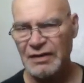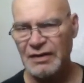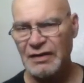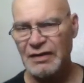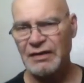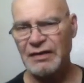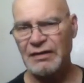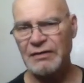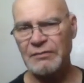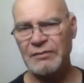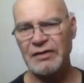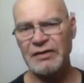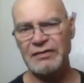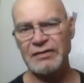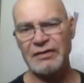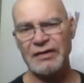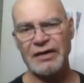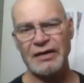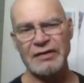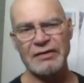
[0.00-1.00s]
But
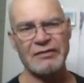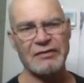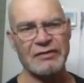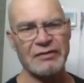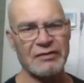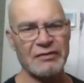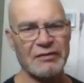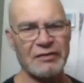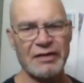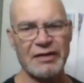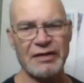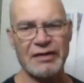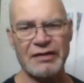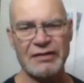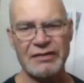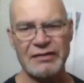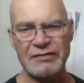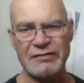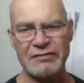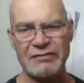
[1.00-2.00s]
yeah, you can go ahead
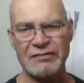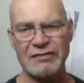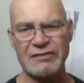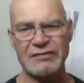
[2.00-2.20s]
and select